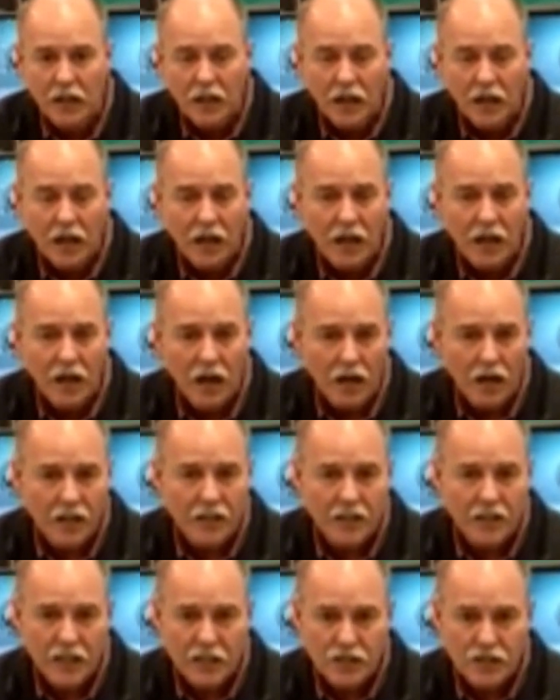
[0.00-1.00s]

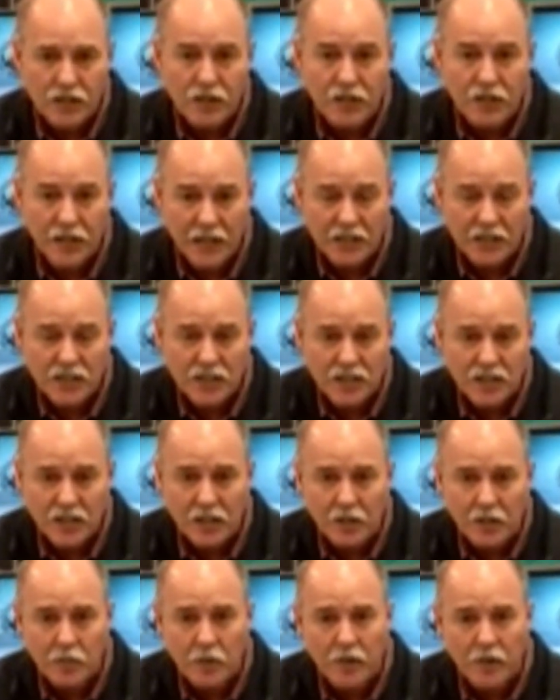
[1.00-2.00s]
architecture the next
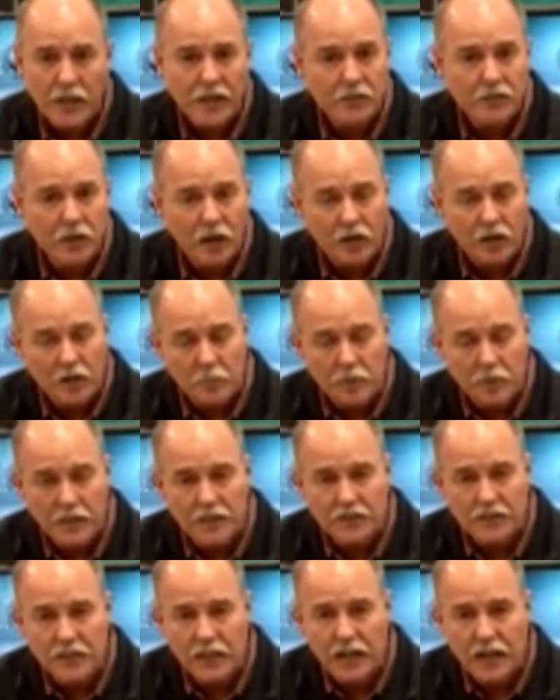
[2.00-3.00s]
year, where they draw a complete
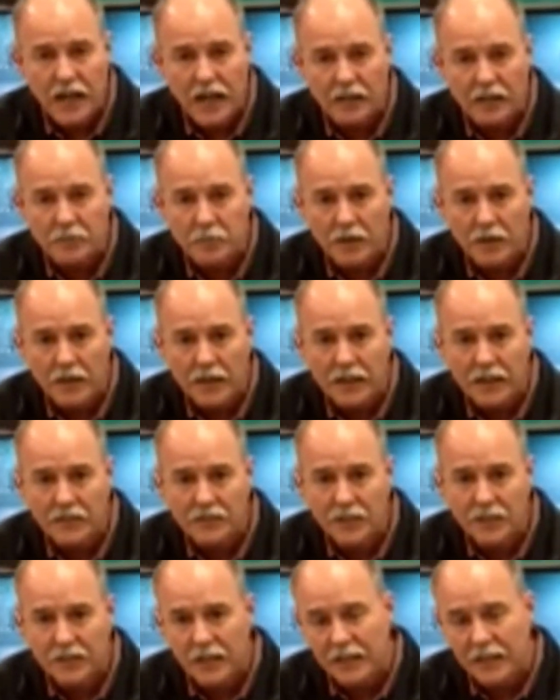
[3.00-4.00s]
set of house plans
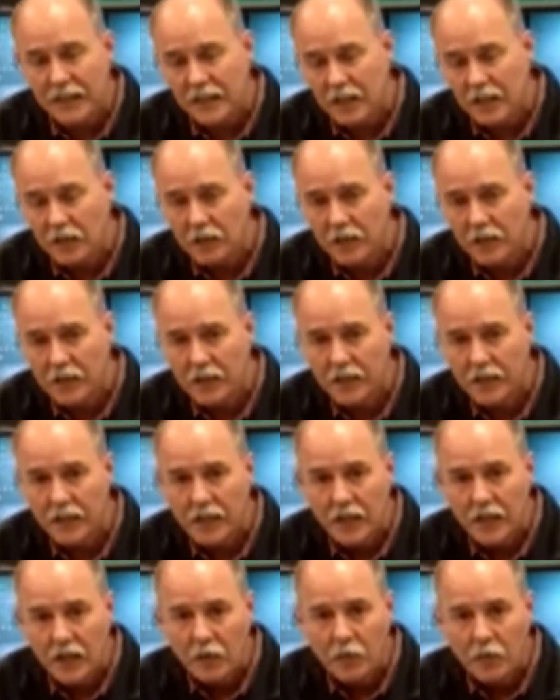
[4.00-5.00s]
that they can go get a
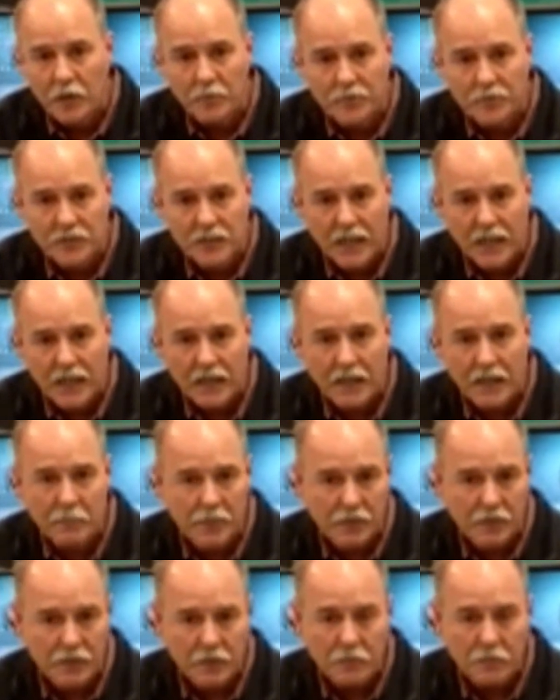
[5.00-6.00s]
Williamson County
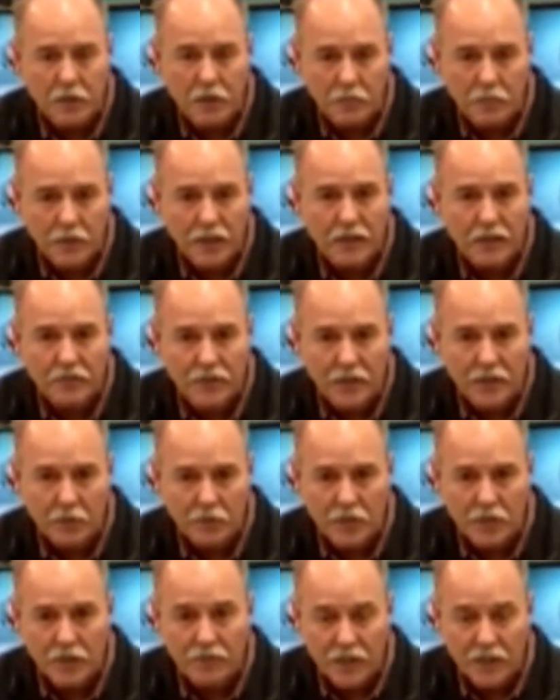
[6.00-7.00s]
building permit
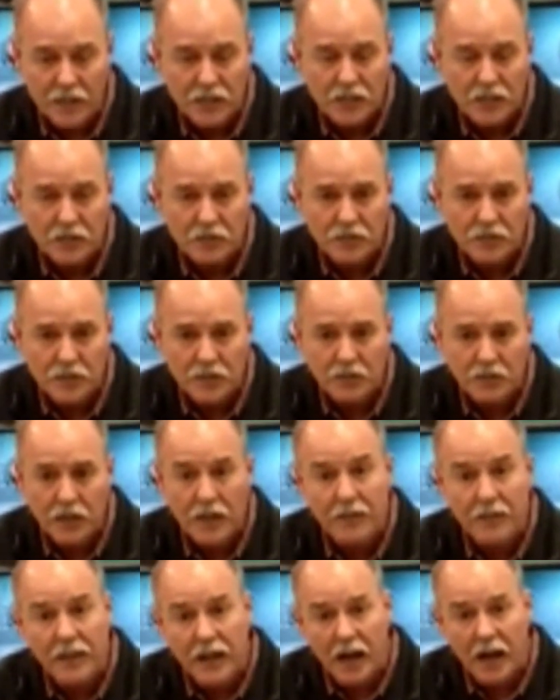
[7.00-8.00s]
if they choose to.
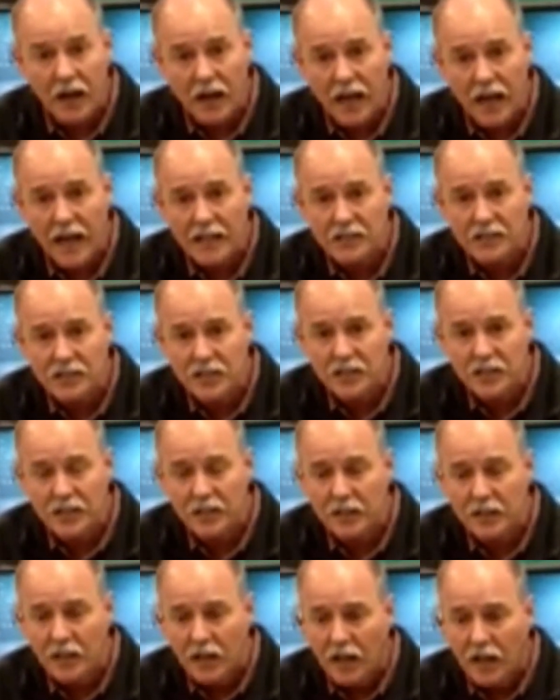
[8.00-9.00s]
And then our last year,
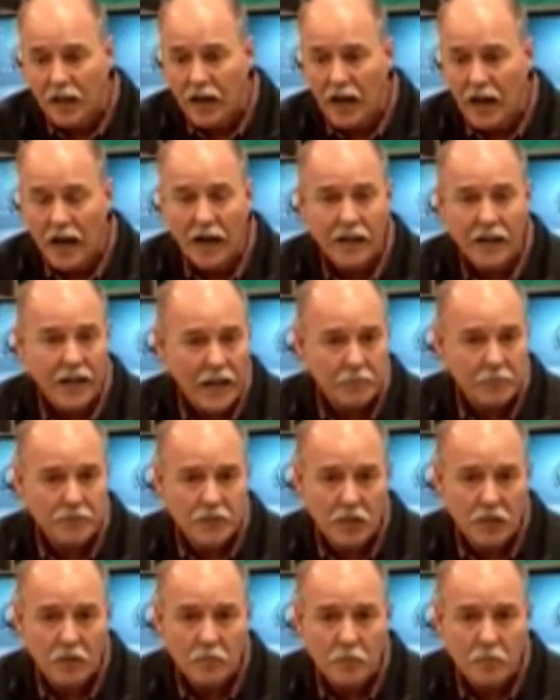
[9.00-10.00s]
our
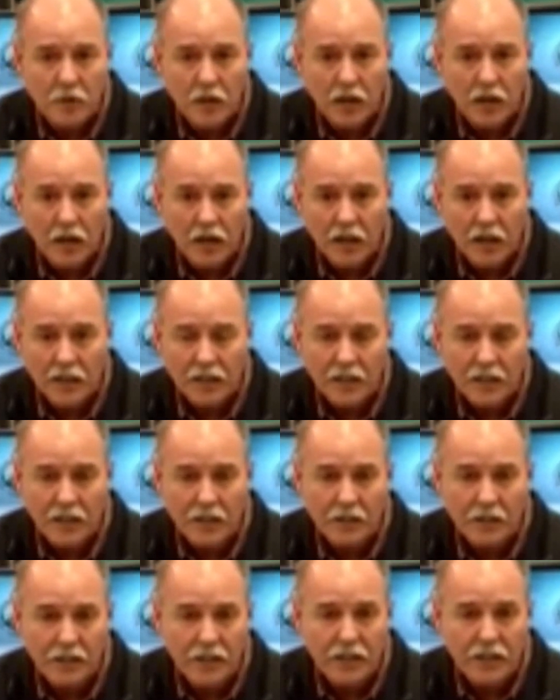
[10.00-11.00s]
capstone year,
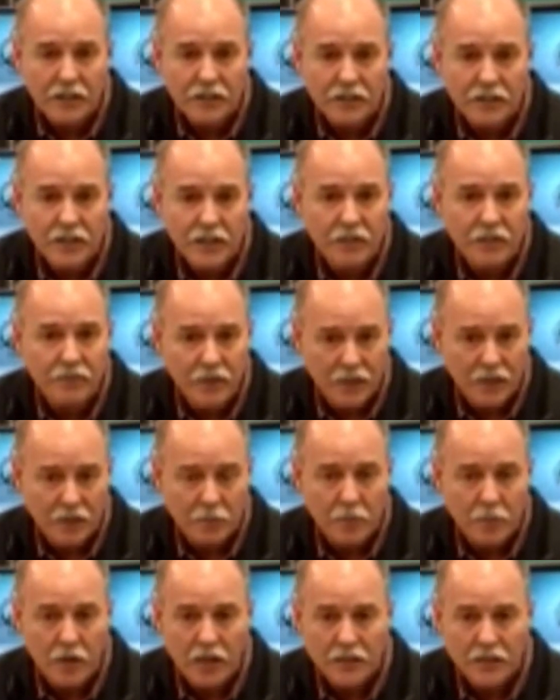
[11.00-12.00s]
is the Inventor
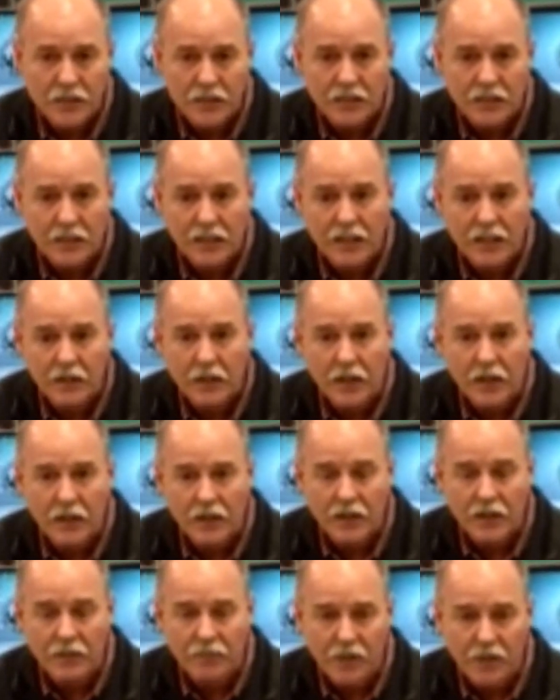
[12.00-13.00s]
project, the
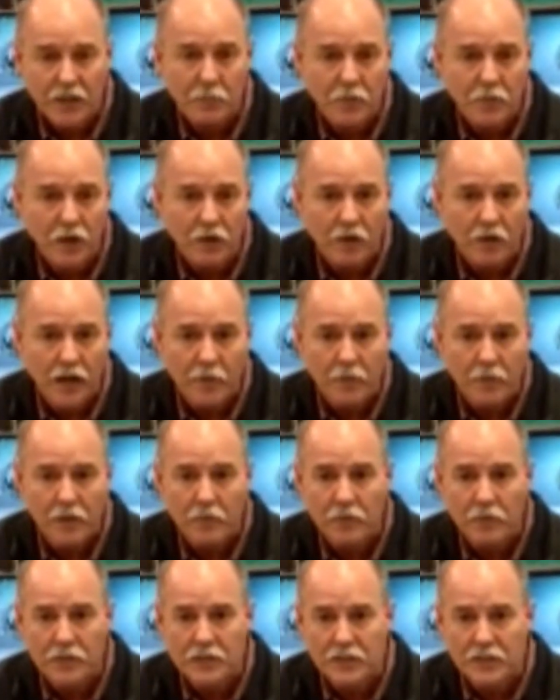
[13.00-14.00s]
Inventor program, in
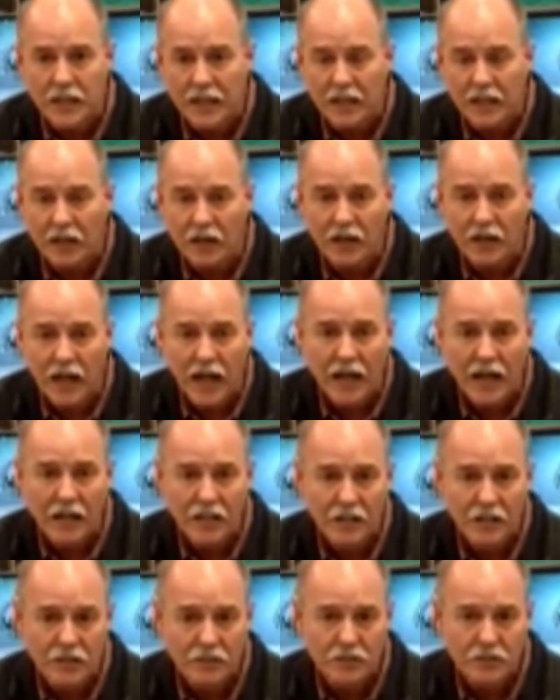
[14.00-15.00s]
which they learn how to
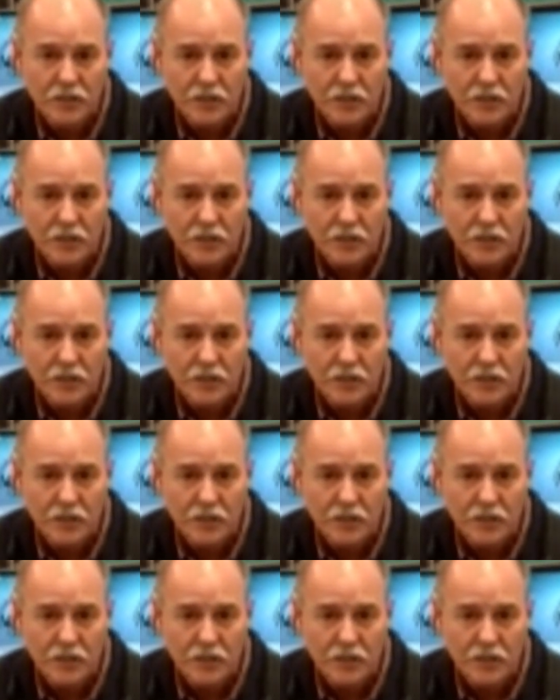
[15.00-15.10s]
use the